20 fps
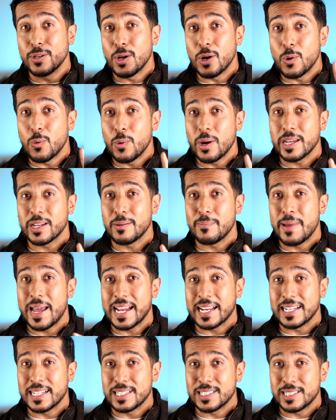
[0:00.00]
know what your
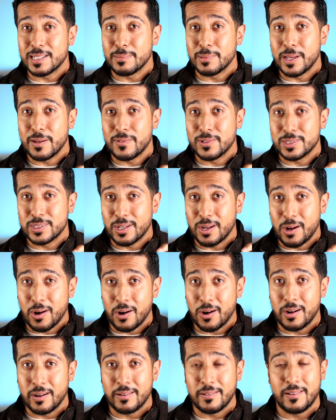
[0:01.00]
magnesium levels
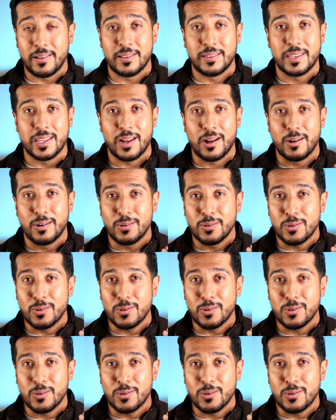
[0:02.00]
are and they are